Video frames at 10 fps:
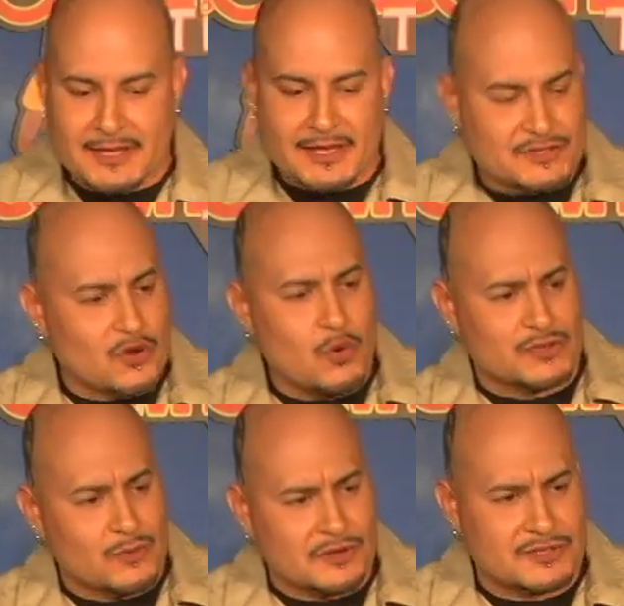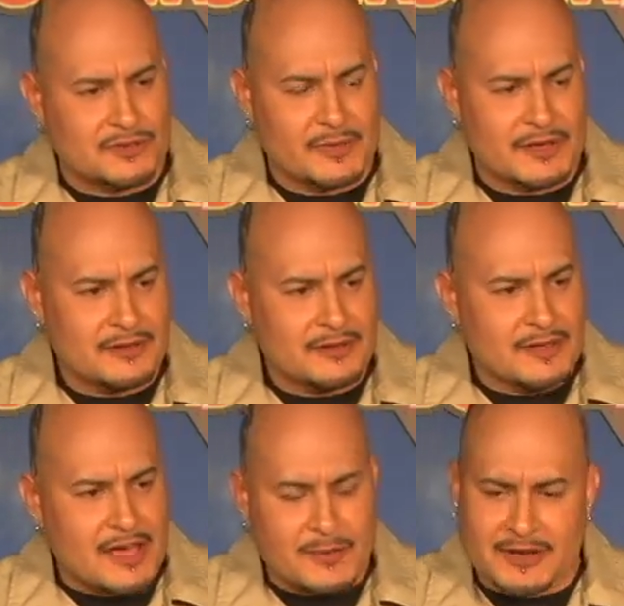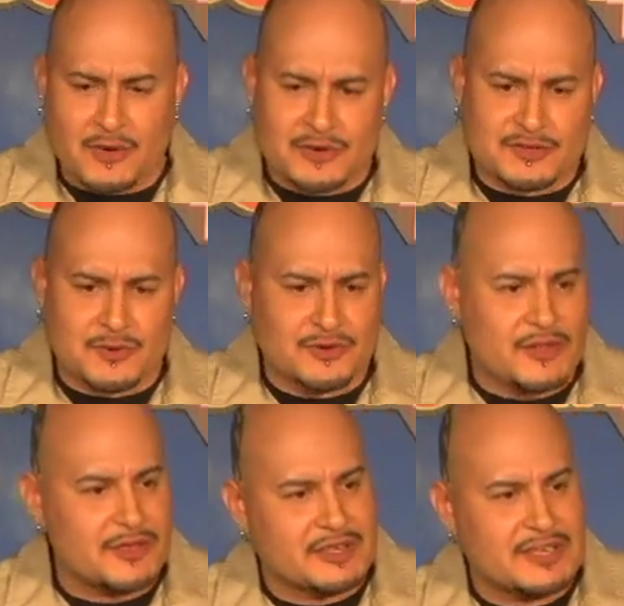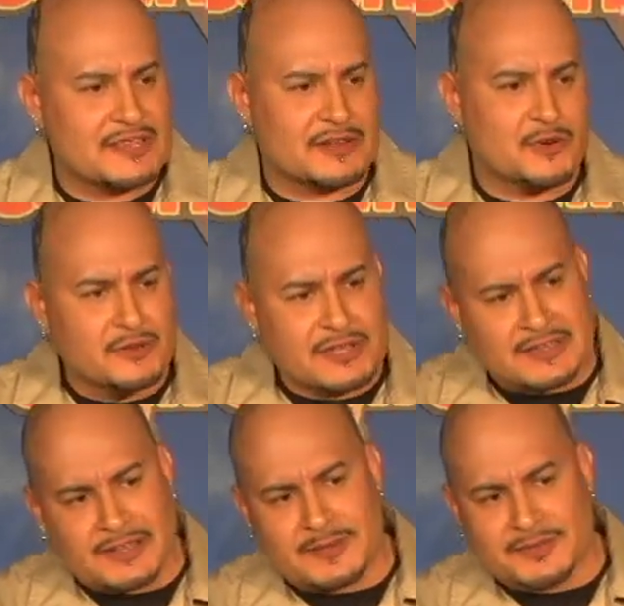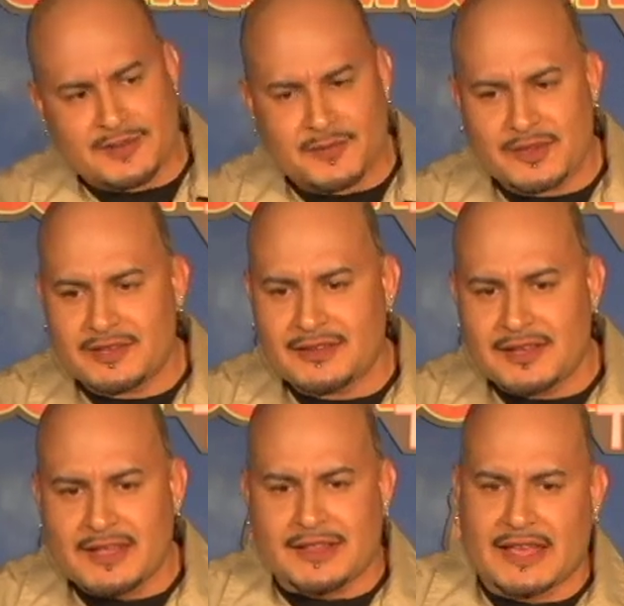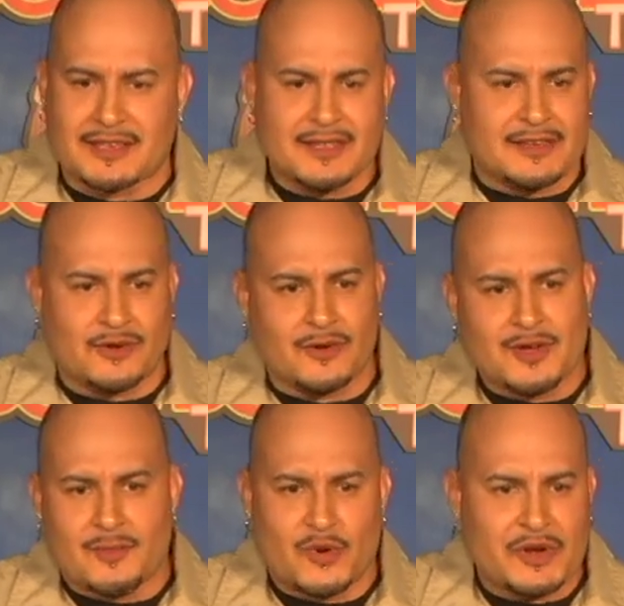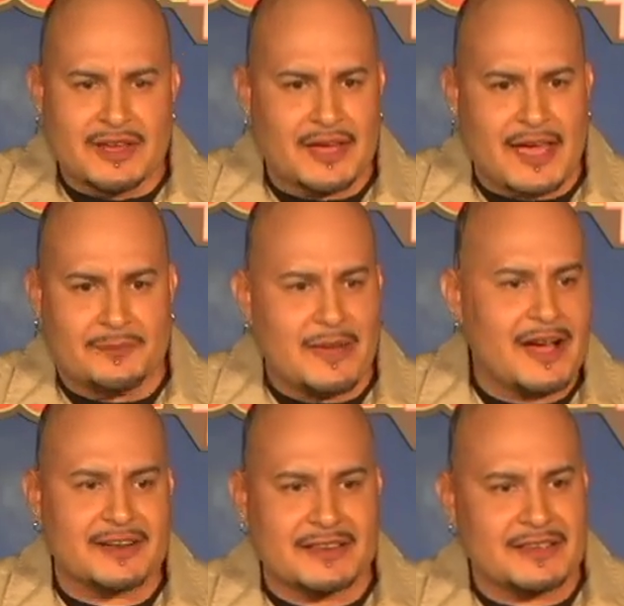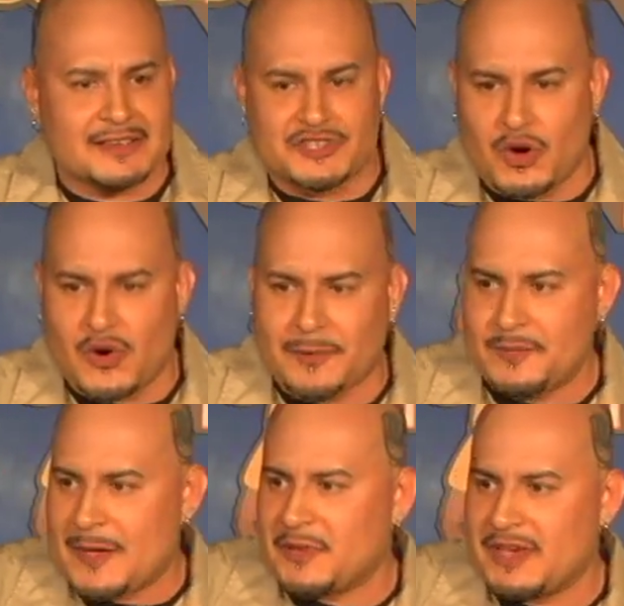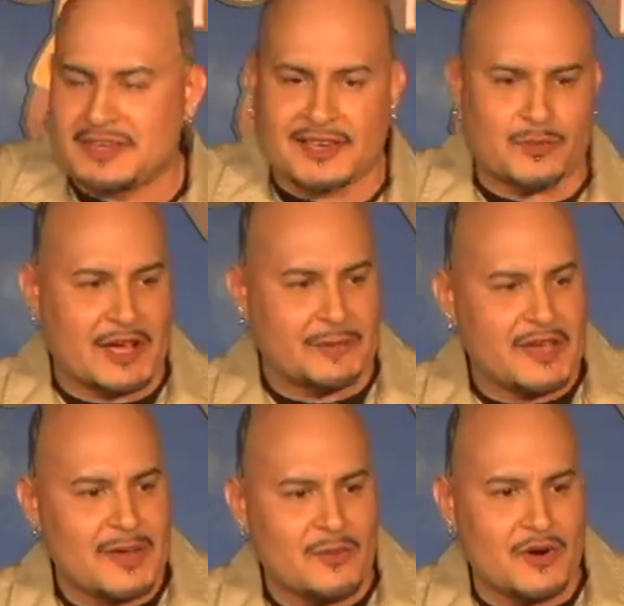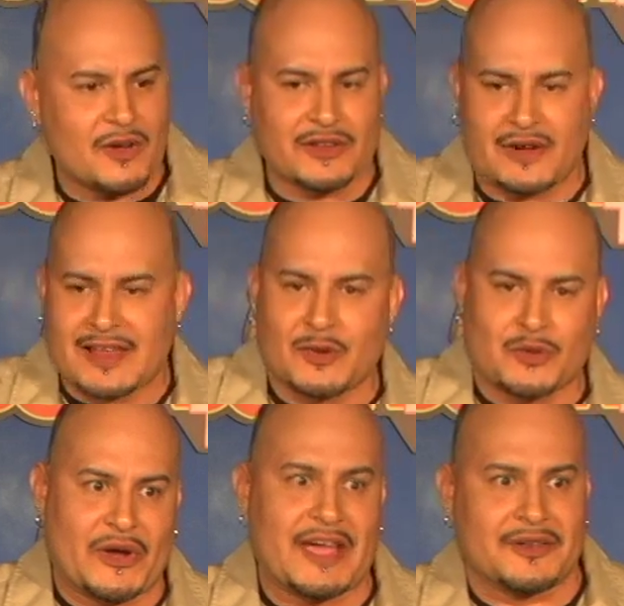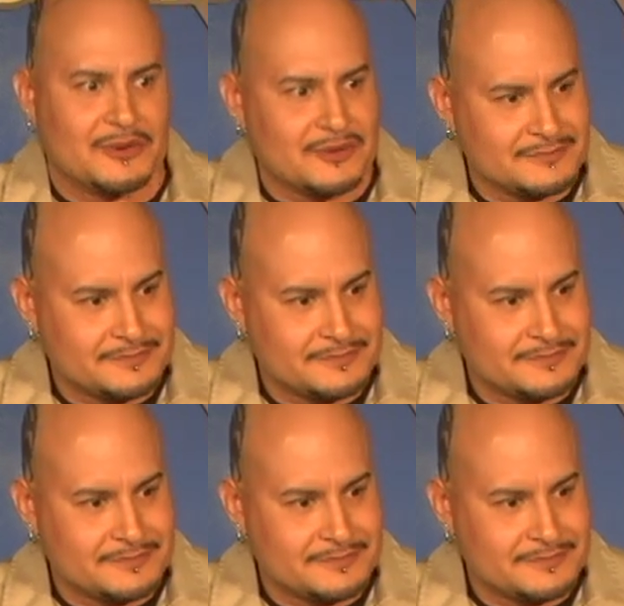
School was worse though, man. I mean, I'd go to school and all the other kids had cool nicknames, you know what I mean? Like, you know, Maria had Mari, and Joe had Pepe, Guillermo had Memo, and here I am with Randall.